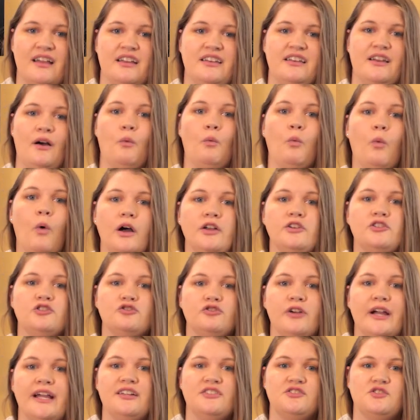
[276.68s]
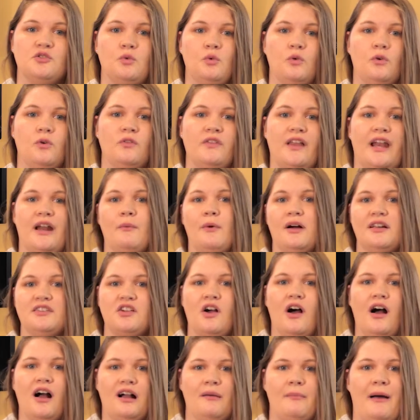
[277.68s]
Now, one great tool that I want to
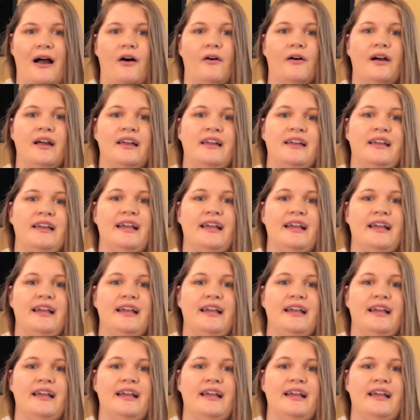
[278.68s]
talk about